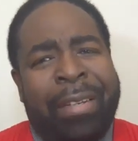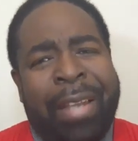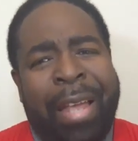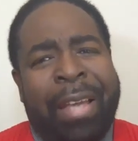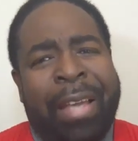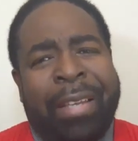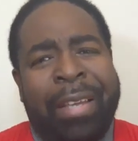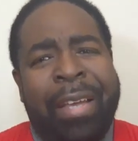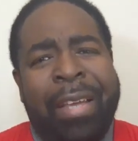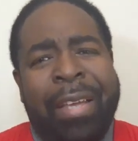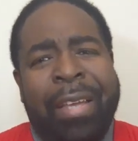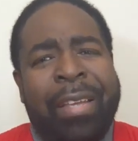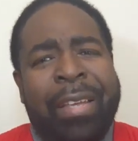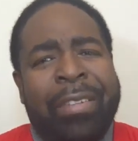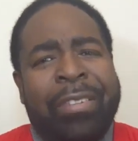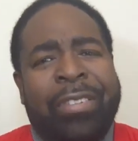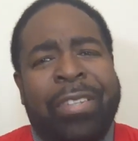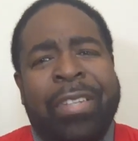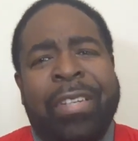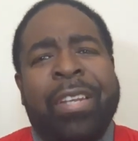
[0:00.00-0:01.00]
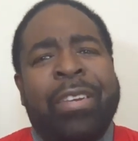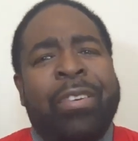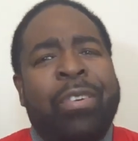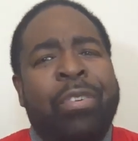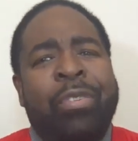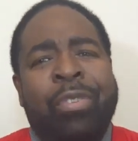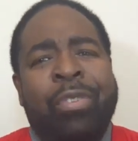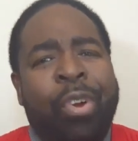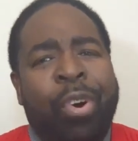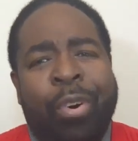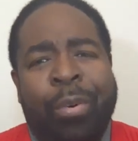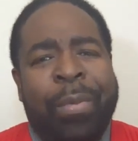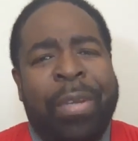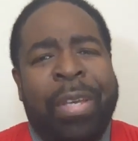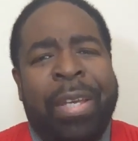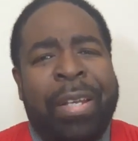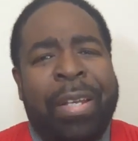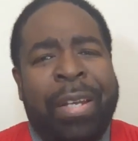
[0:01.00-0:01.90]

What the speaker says: like she didn't know me.